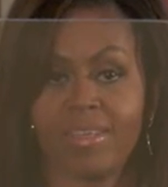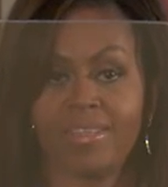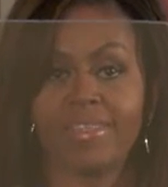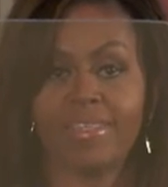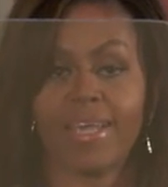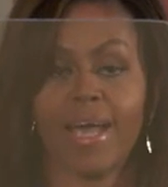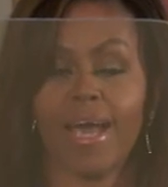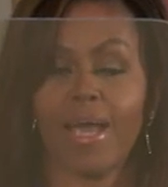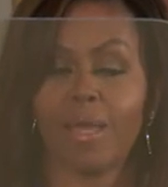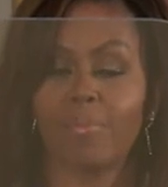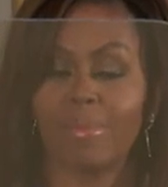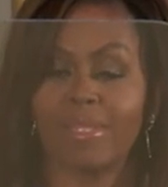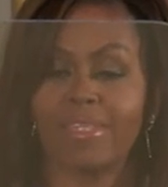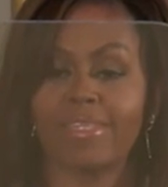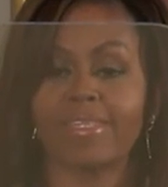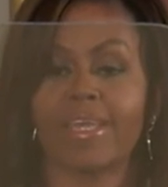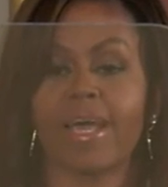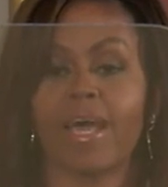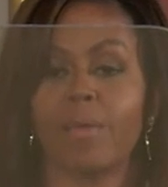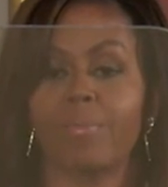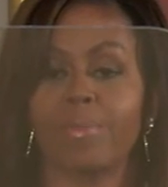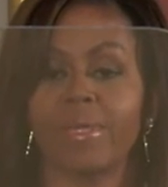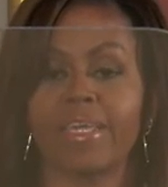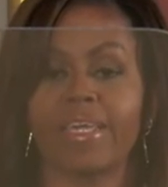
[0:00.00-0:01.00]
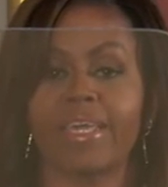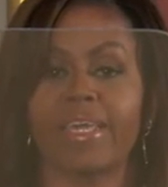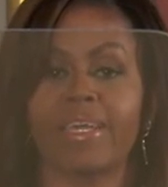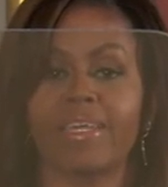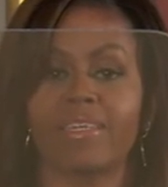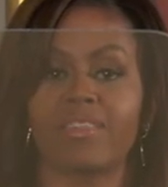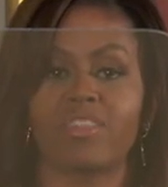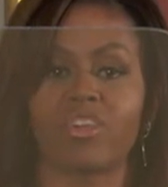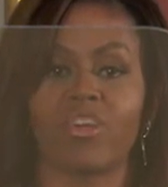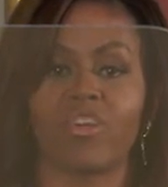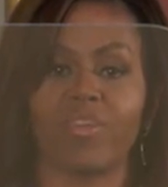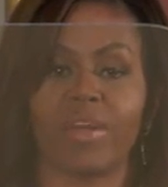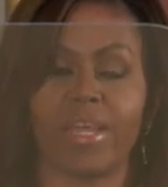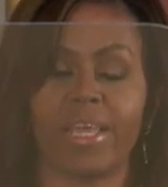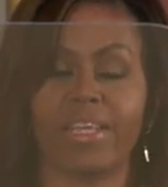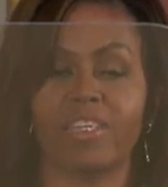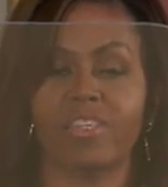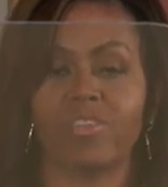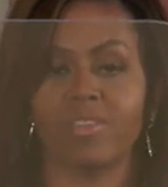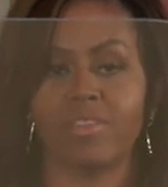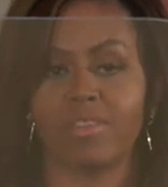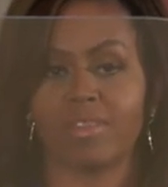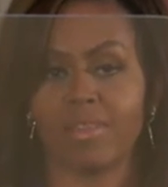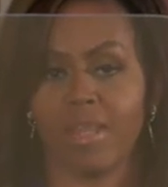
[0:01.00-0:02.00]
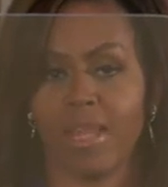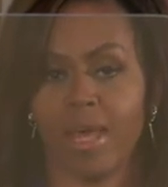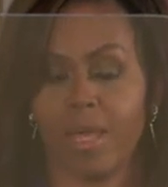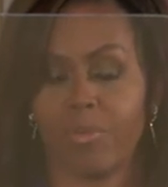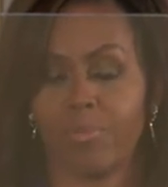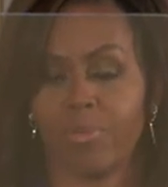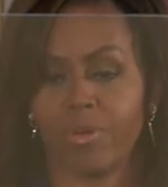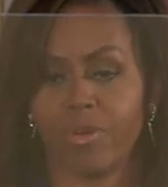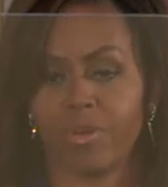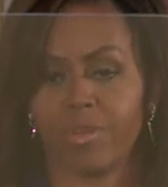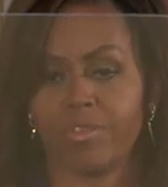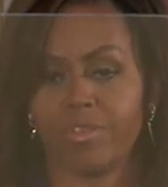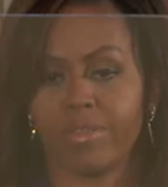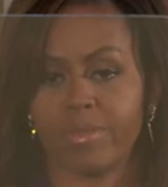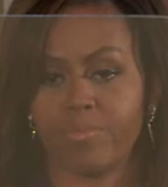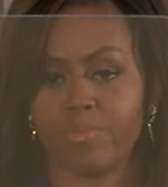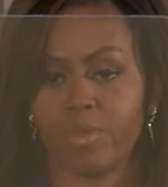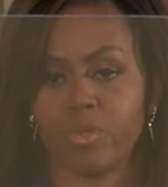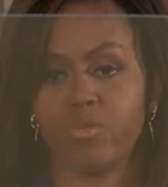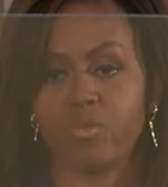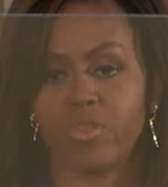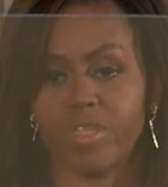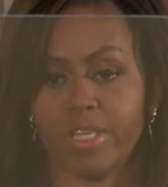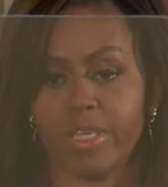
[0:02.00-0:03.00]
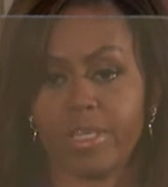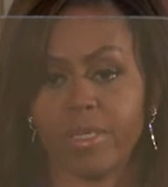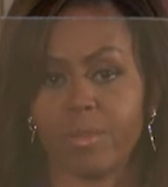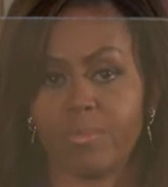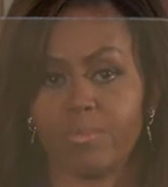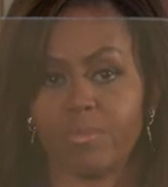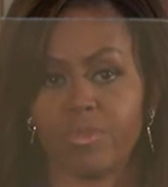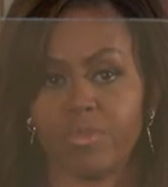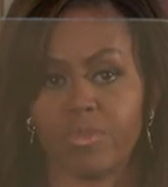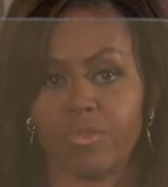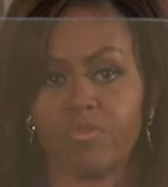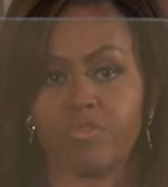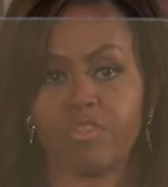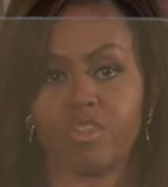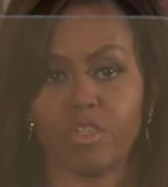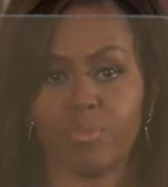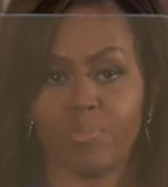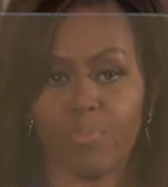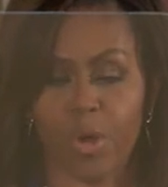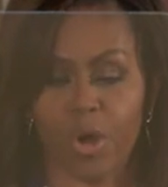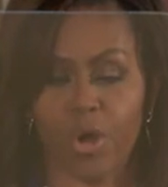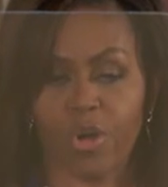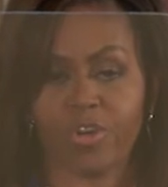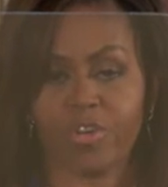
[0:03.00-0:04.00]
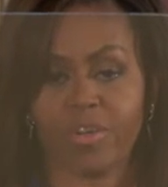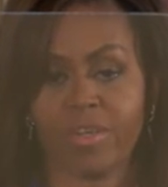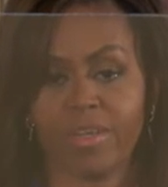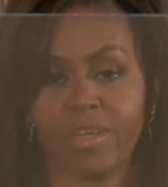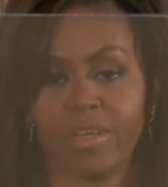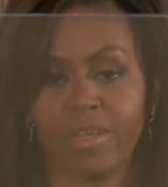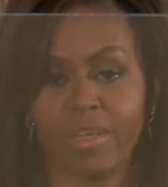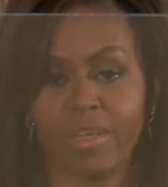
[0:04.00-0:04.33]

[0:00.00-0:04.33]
Time and time again, it's our nation's libraries and museums who've sparked